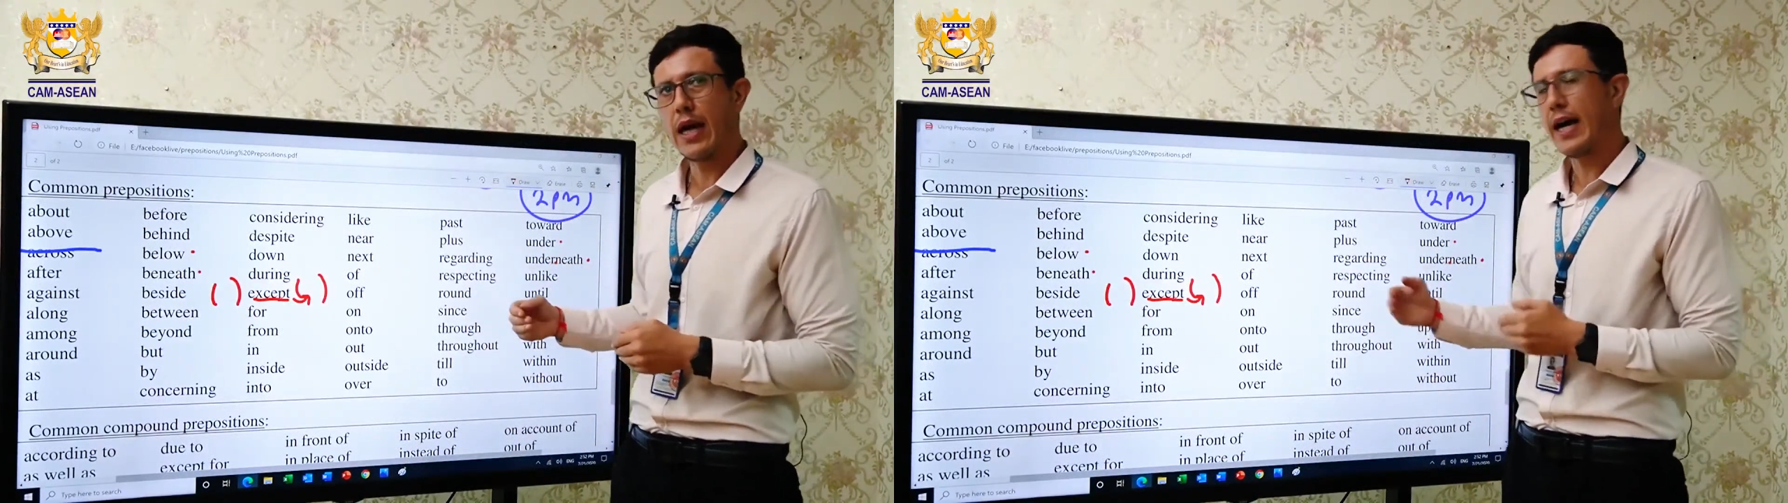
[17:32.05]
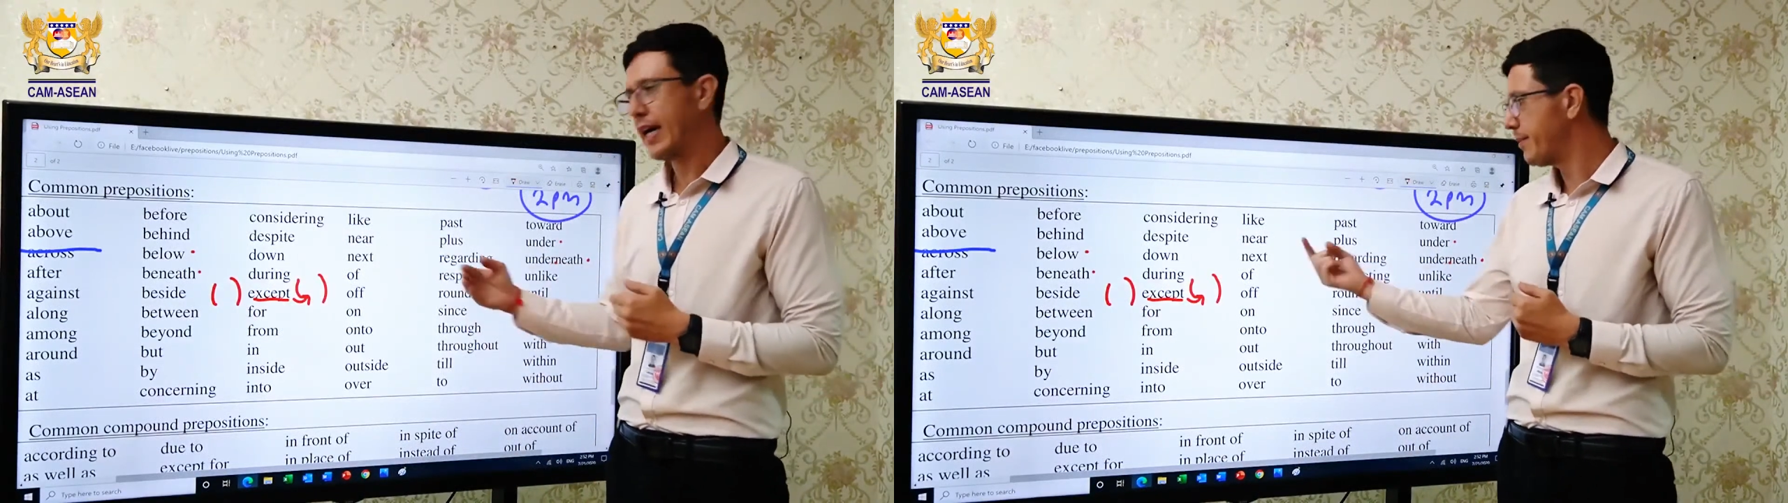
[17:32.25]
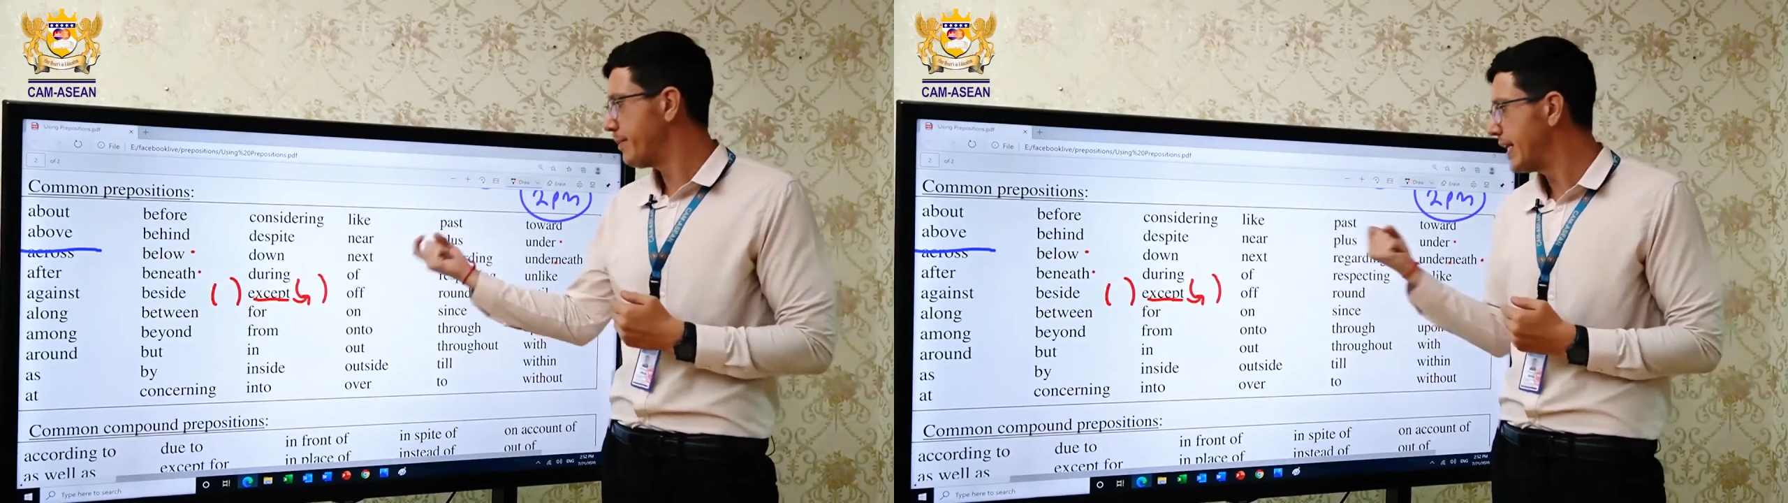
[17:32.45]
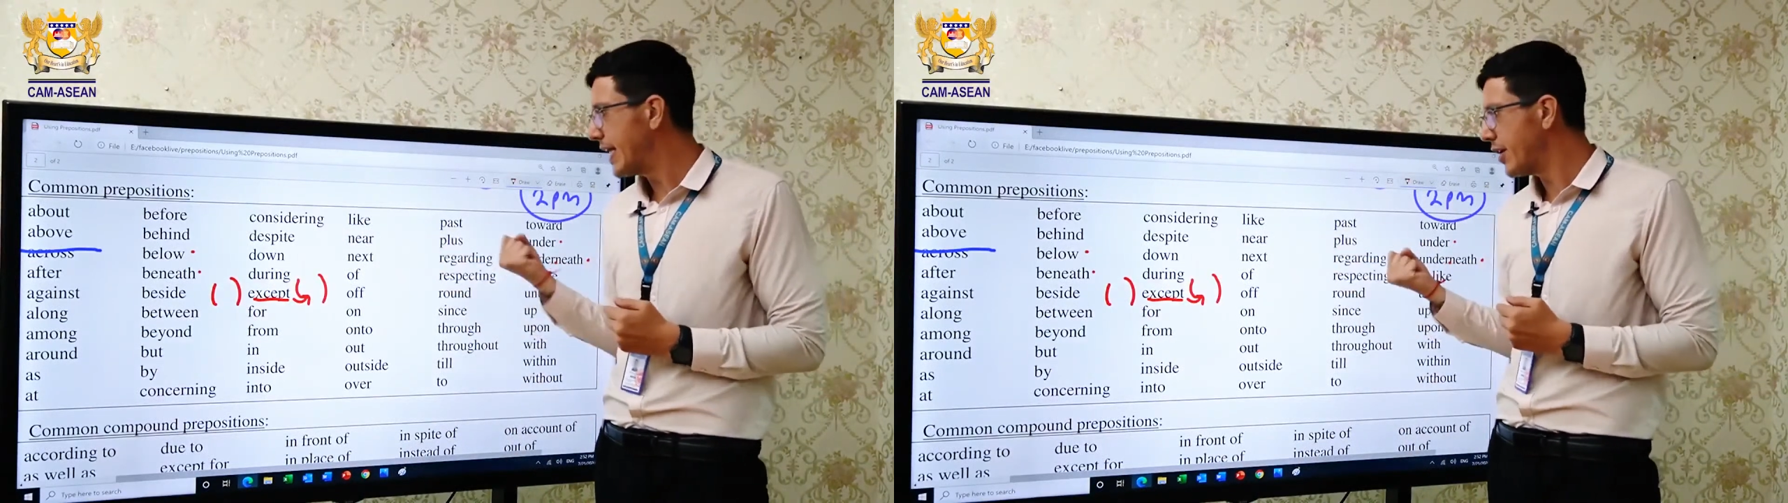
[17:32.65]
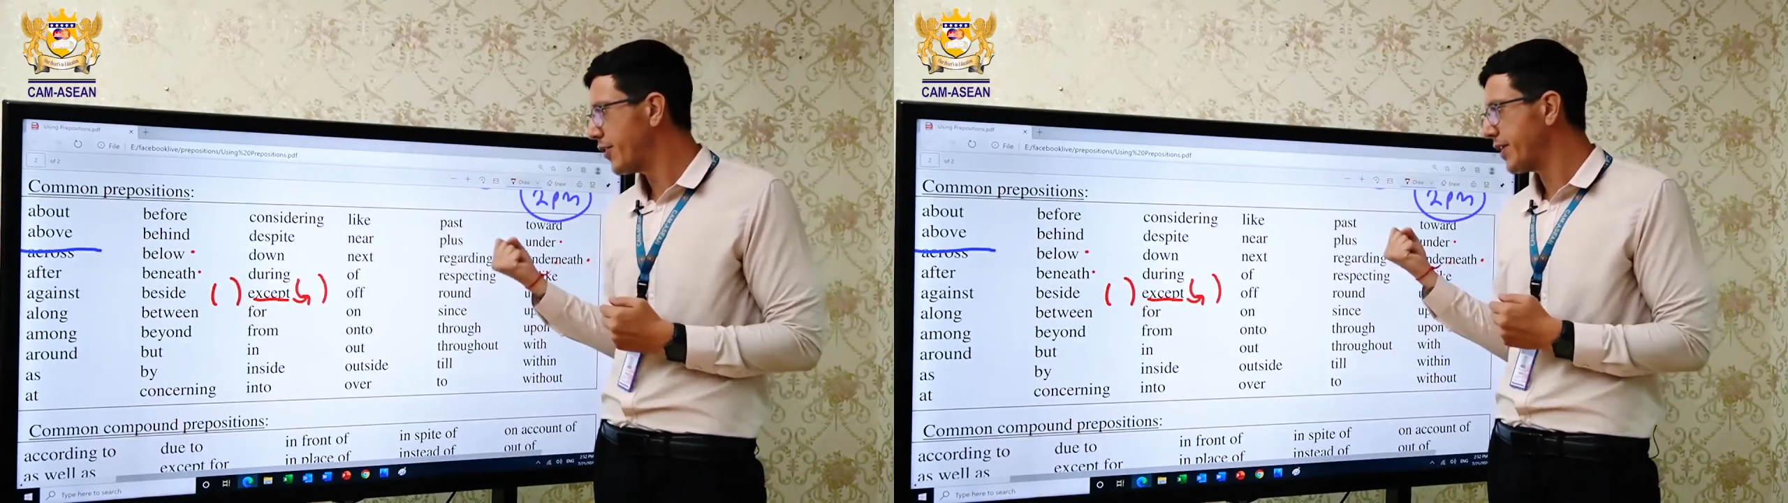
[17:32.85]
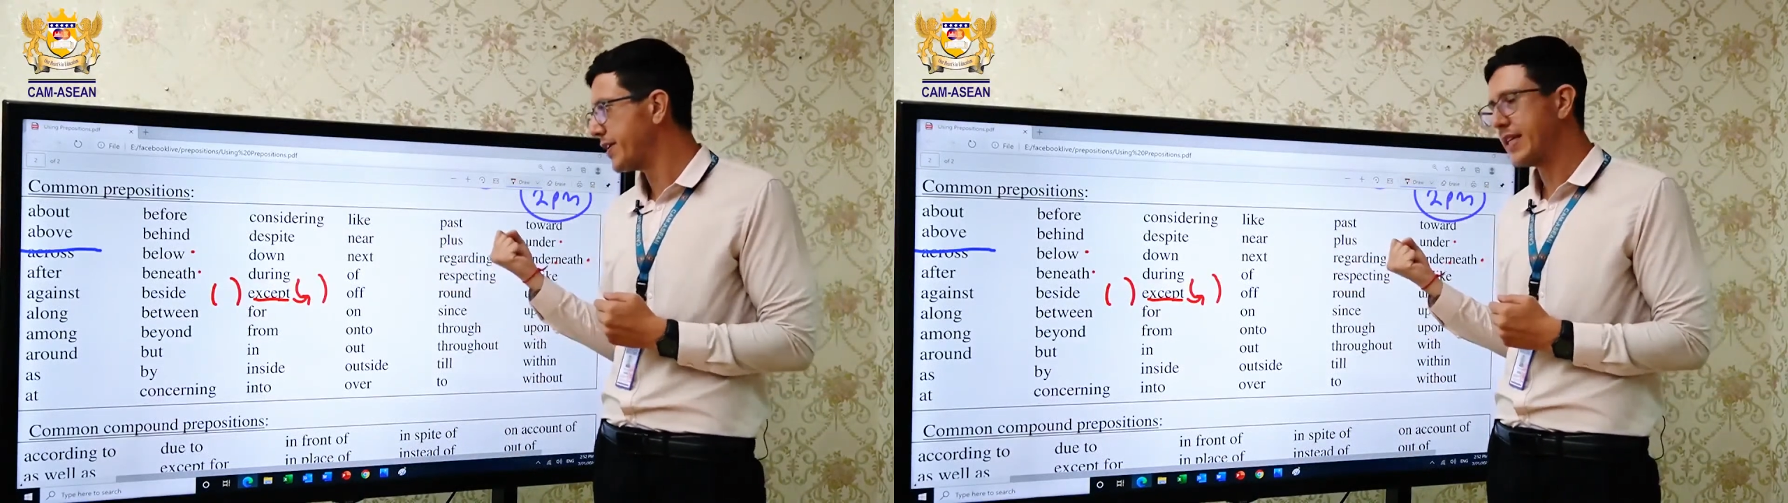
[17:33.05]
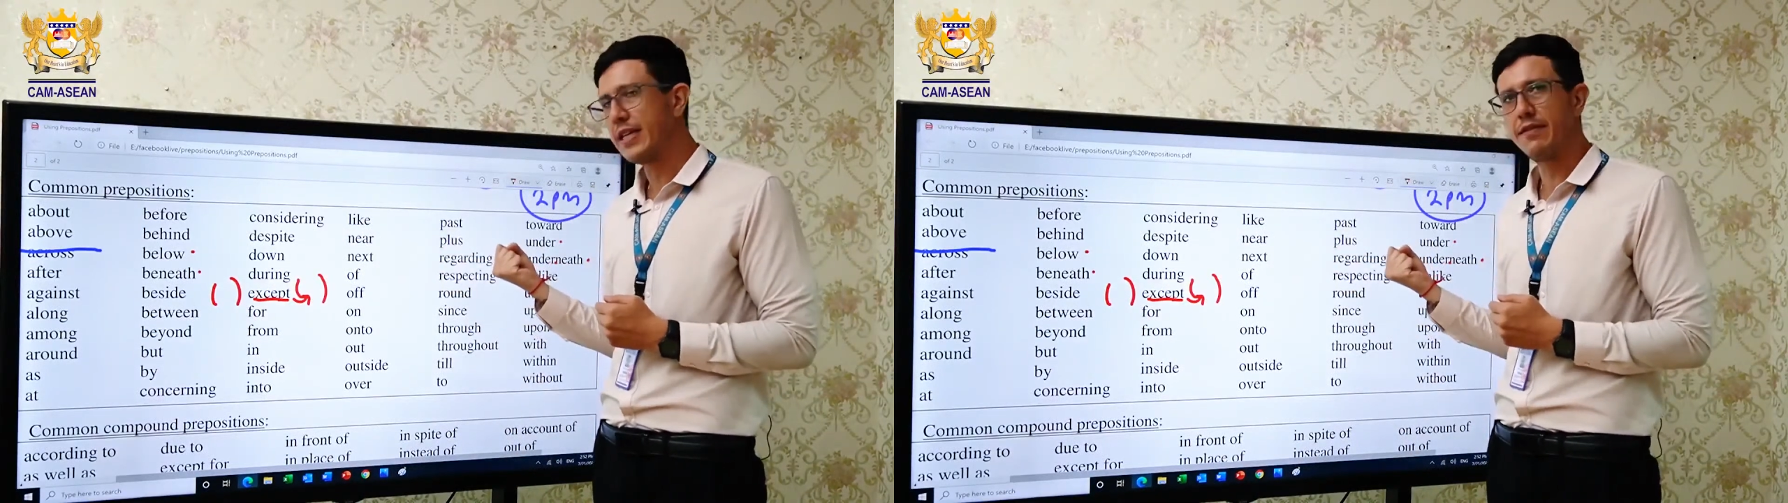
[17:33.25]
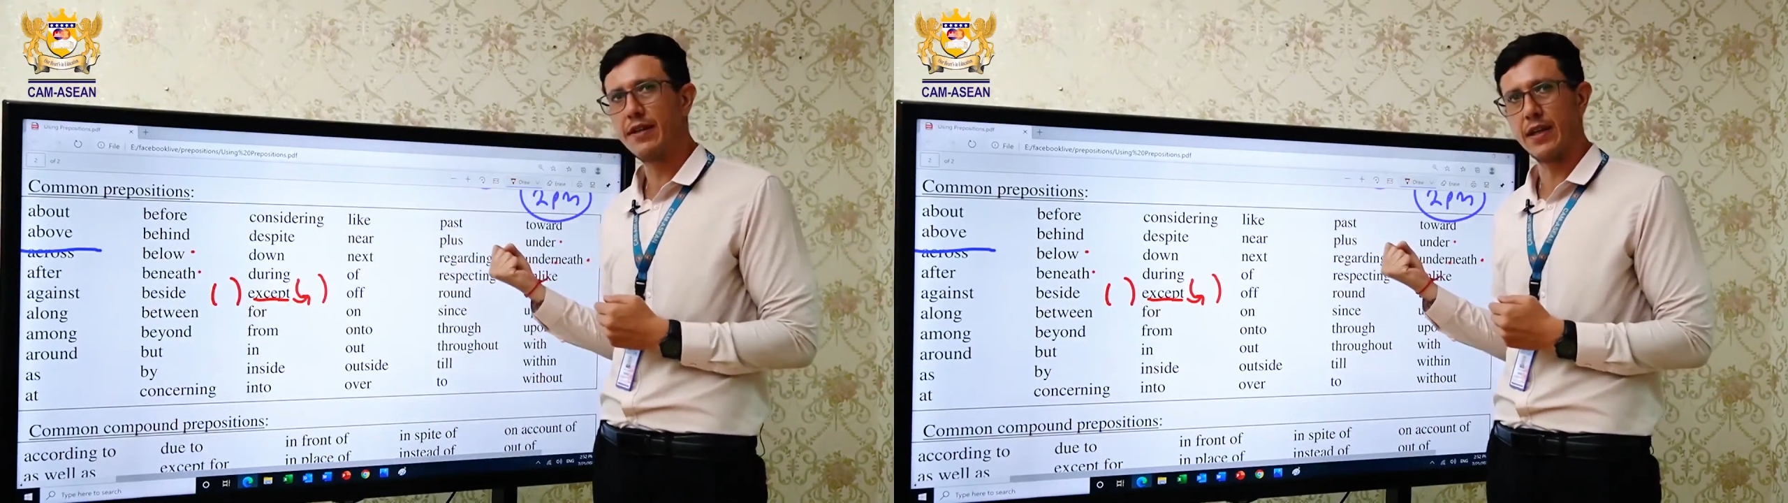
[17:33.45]
I am near the
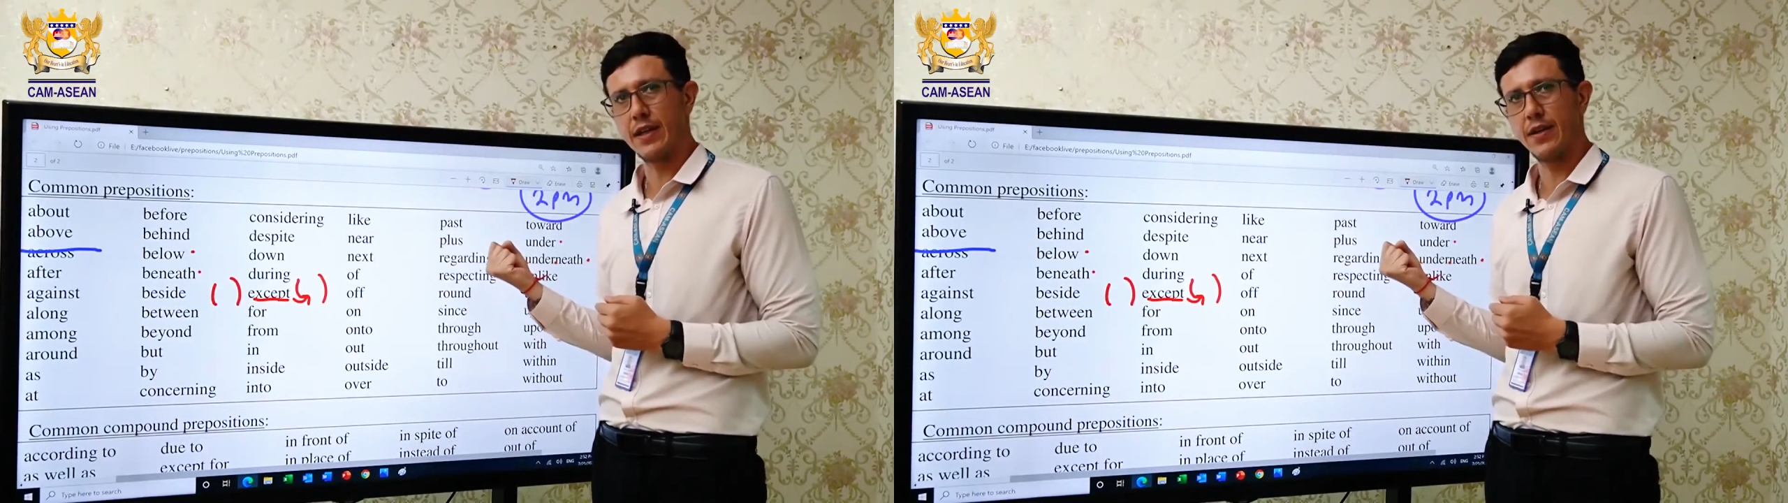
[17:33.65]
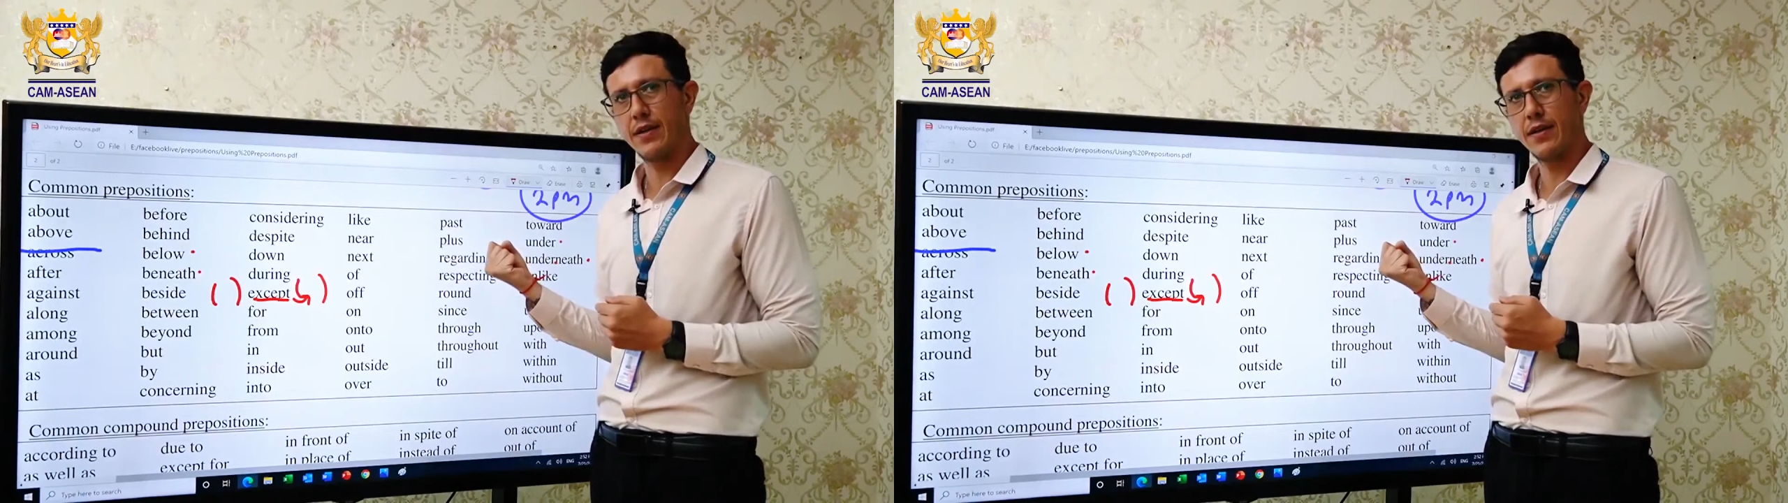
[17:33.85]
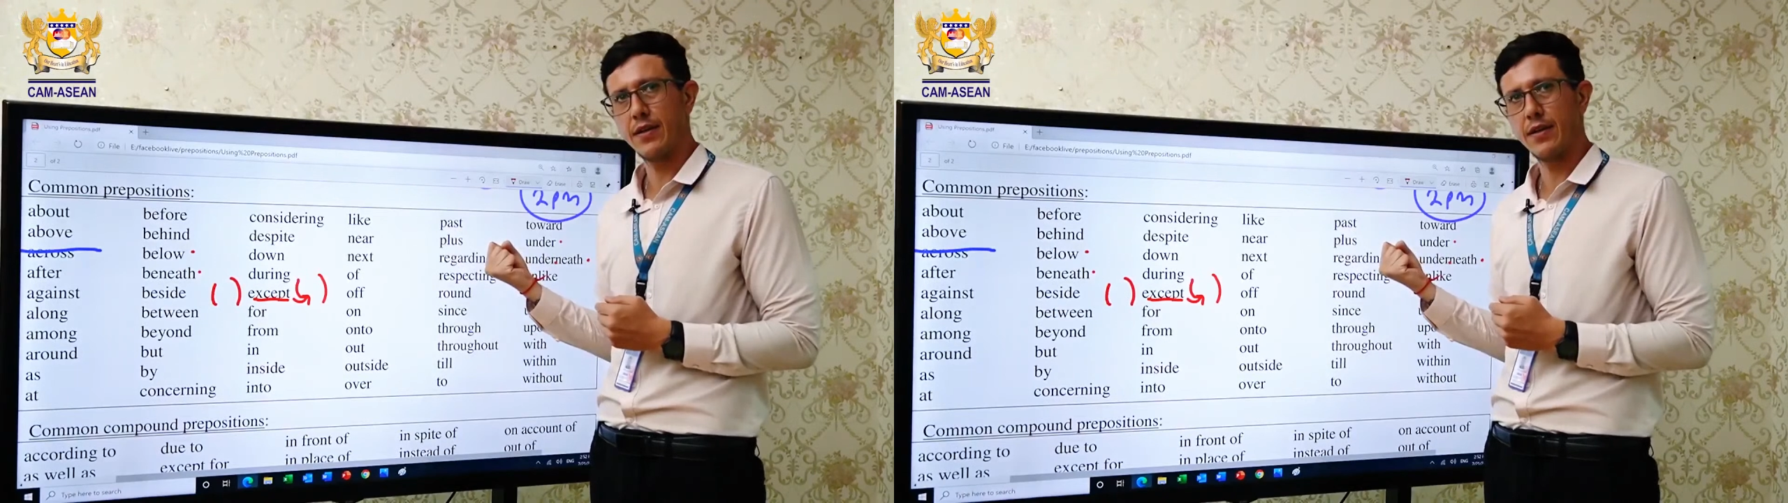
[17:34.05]
TV.